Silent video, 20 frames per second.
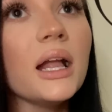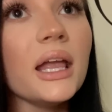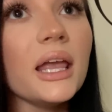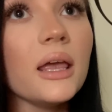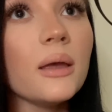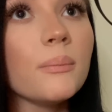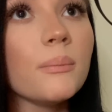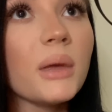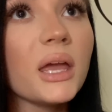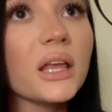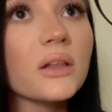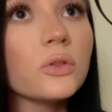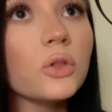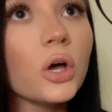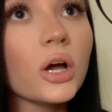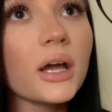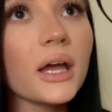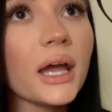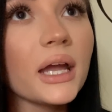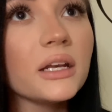It may
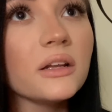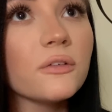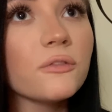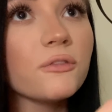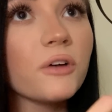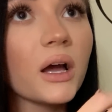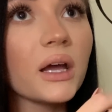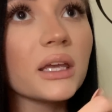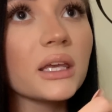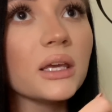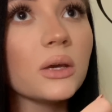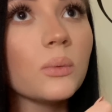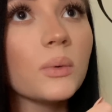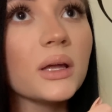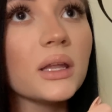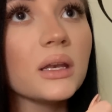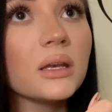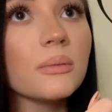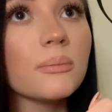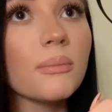look kind of funky
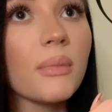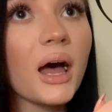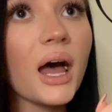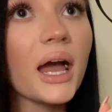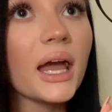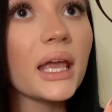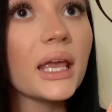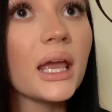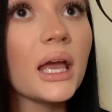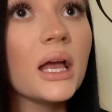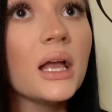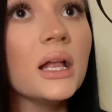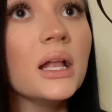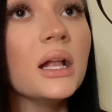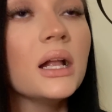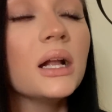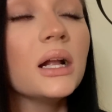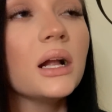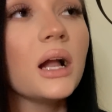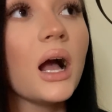when my
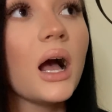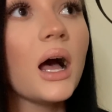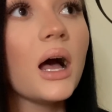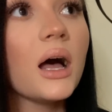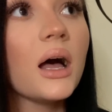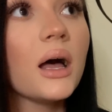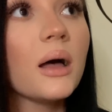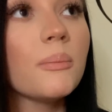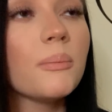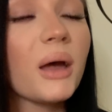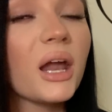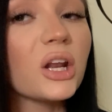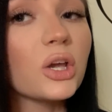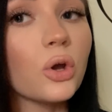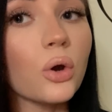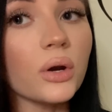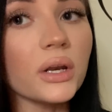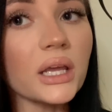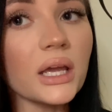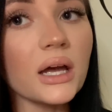
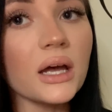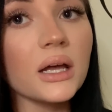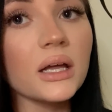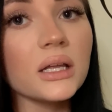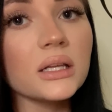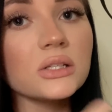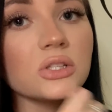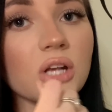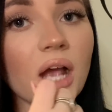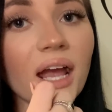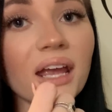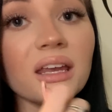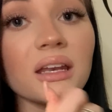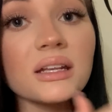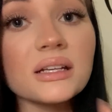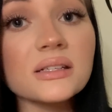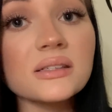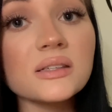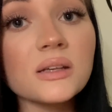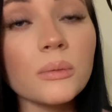Patagonia jacket
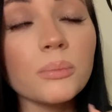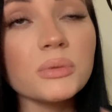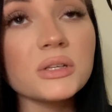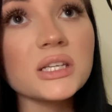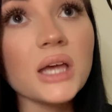is zipped